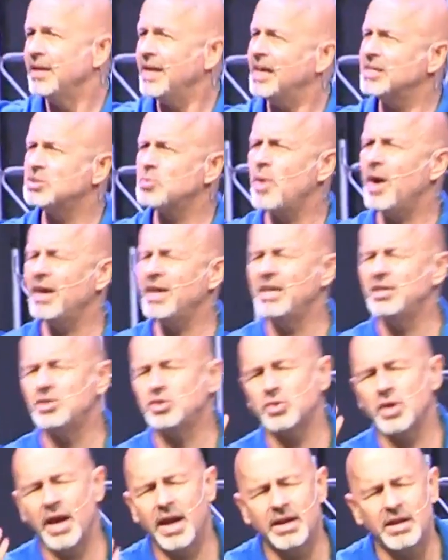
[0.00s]
That's why
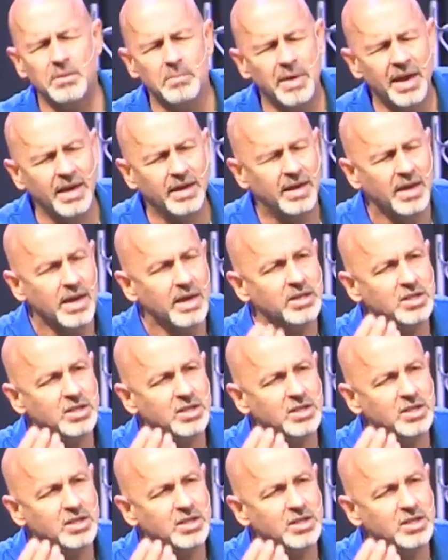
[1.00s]
he's trying to make